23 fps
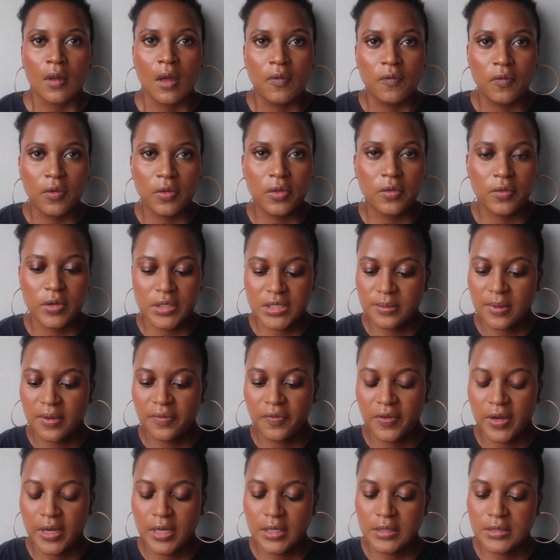For the rest of my
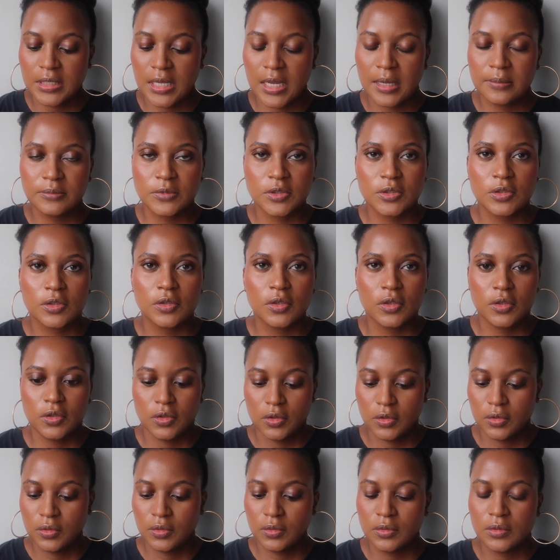face, I'm just going to
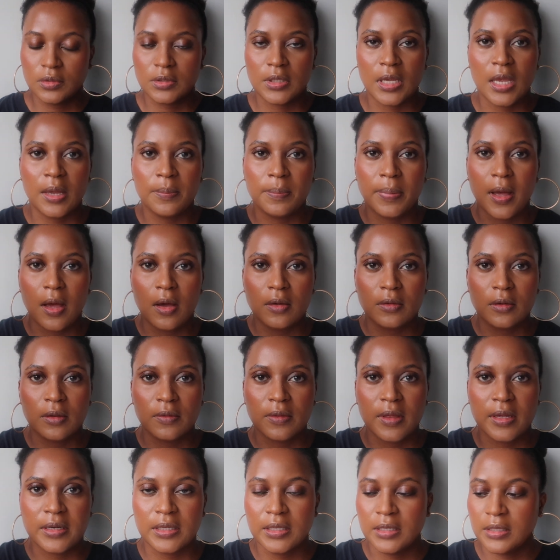use a powder
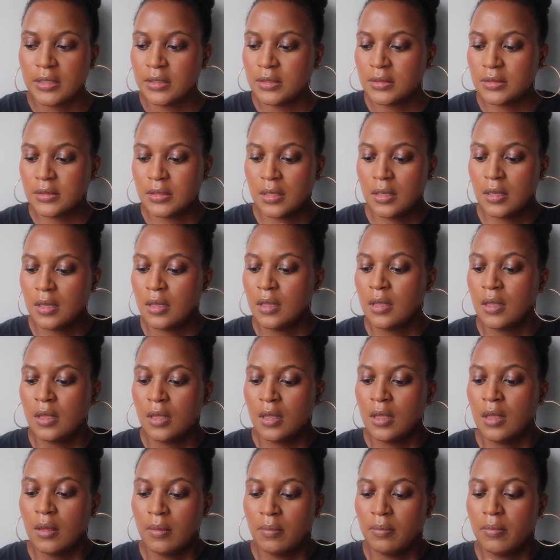that is
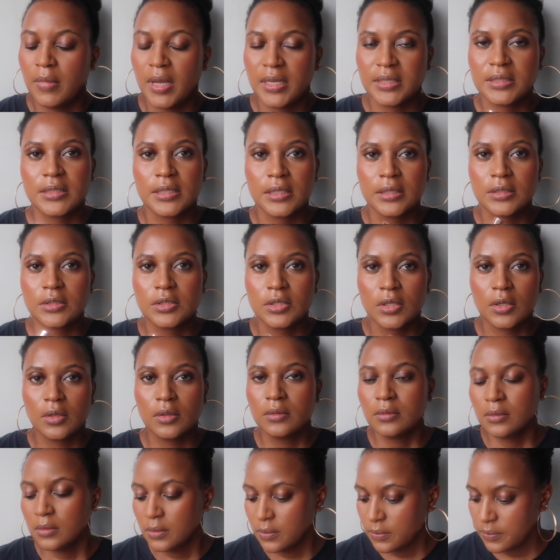my skin
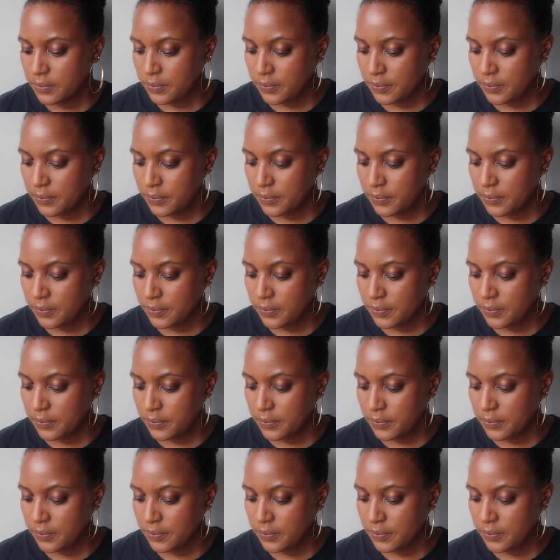tone.